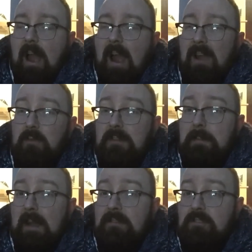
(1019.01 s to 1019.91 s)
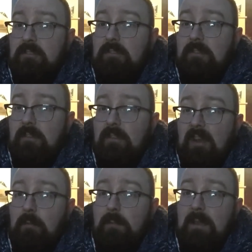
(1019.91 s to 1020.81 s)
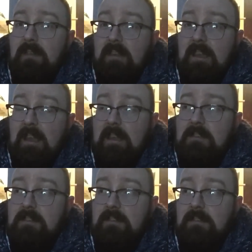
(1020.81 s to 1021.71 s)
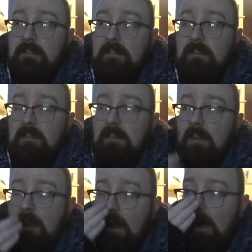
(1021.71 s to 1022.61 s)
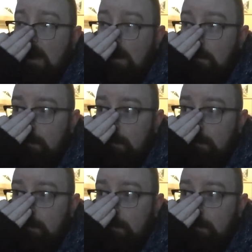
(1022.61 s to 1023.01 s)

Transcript: I would imagine that would be the case. Um,